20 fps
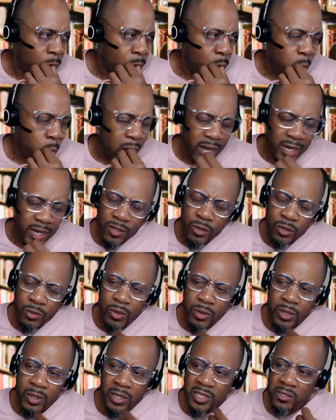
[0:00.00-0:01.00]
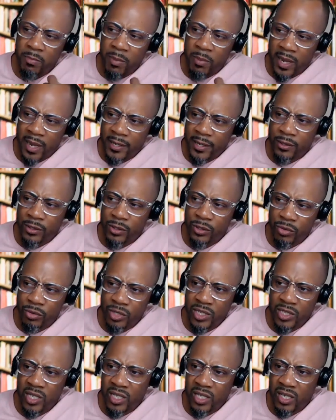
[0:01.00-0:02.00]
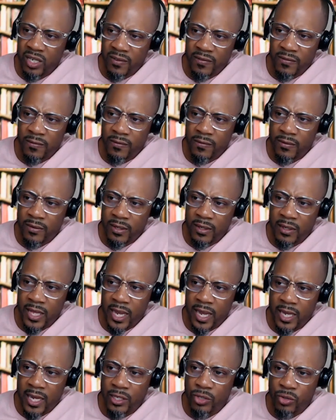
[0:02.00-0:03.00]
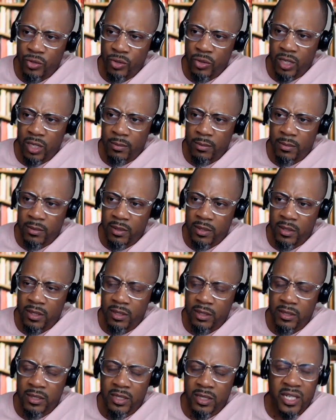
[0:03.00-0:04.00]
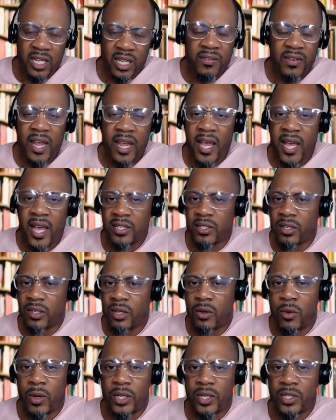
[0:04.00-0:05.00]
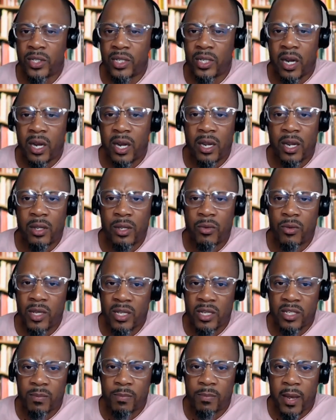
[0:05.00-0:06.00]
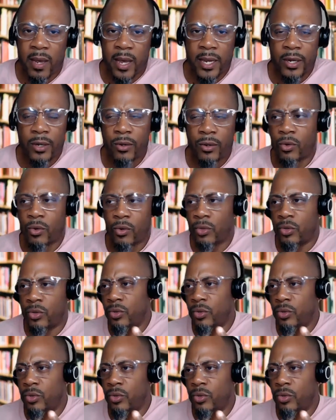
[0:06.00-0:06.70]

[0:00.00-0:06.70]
why do you aspire to achieve that dream? Because even asking the question, are you inspired or do